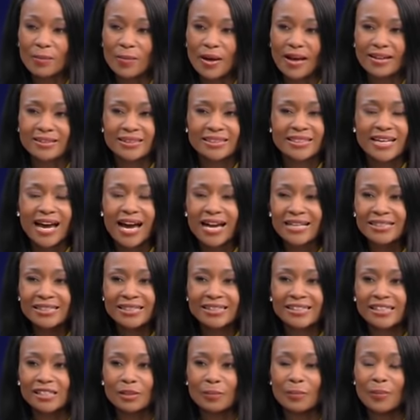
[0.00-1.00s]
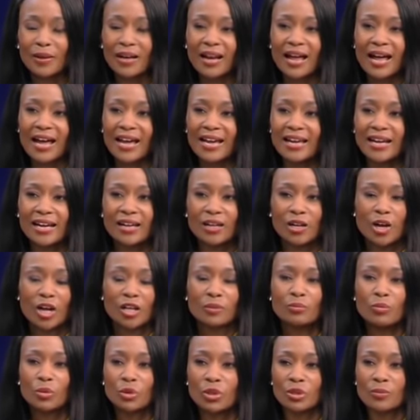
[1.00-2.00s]
about tighter supply, a
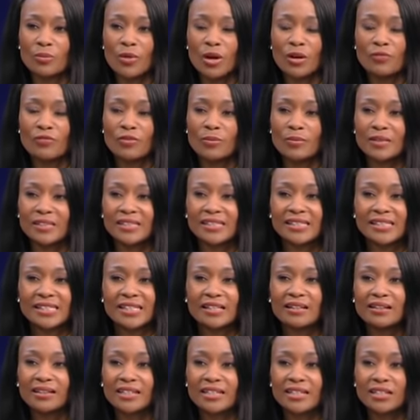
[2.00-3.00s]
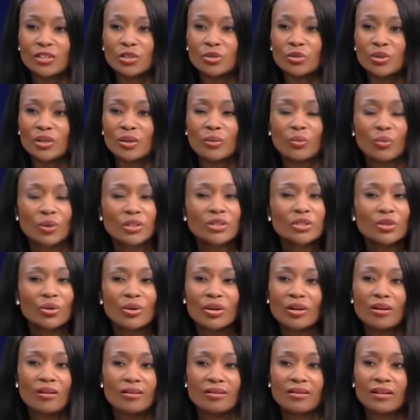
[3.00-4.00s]
lot more demand from the steel industry. What's
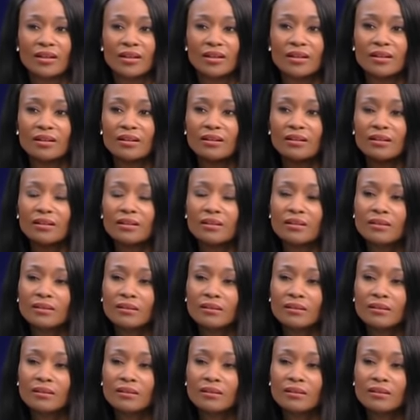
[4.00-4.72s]
going on there? Yeah,